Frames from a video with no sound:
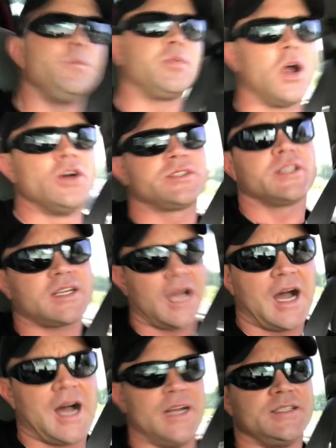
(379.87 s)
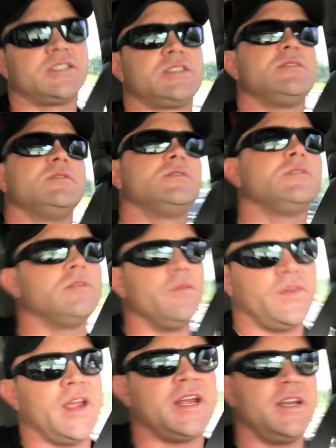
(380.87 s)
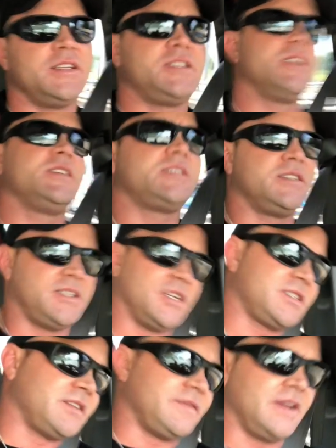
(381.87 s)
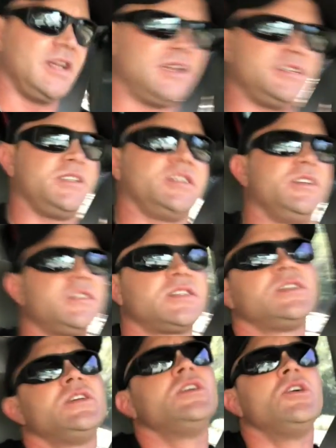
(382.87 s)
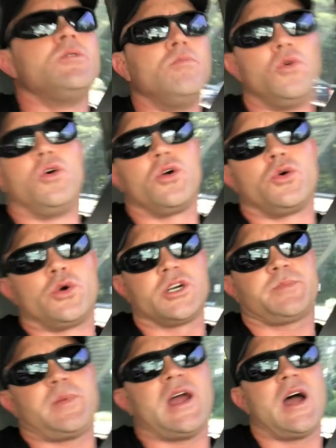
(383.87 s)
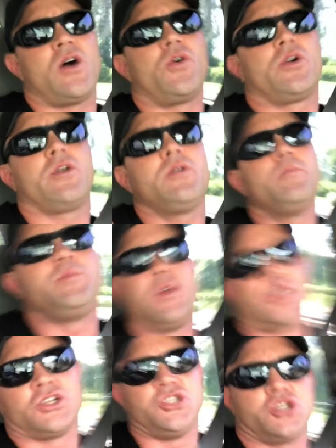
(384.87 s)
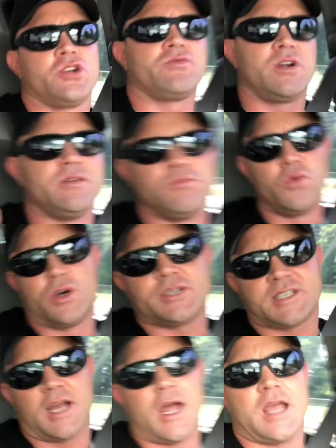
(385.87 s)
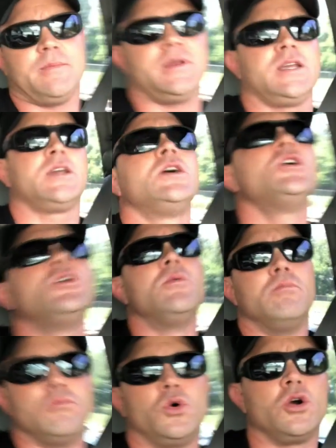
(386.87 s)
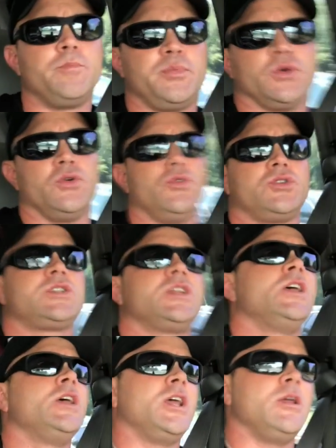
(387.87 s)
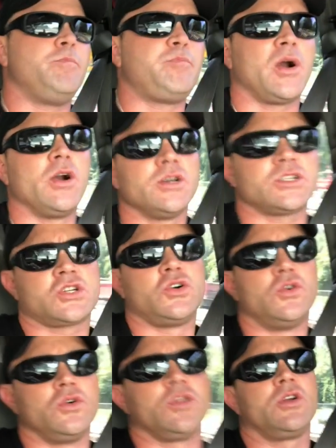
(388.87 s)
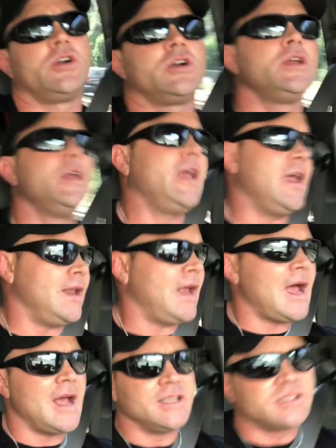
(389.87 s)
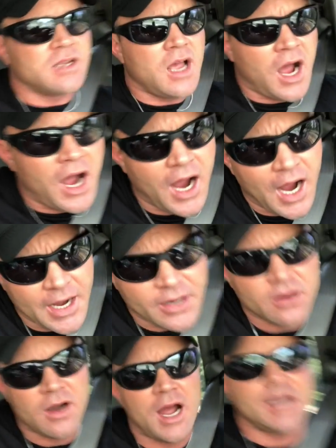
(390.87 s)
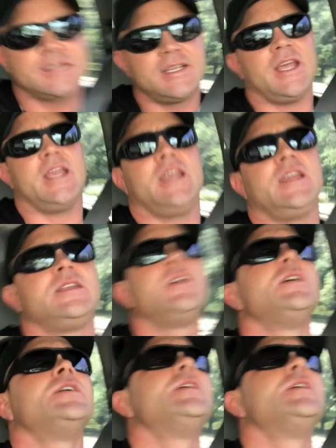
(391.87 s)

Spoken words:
pros and cons, advantages, disadvantages, more horsepower because you can run more timing, more boost, it burns cooler, it has higher octane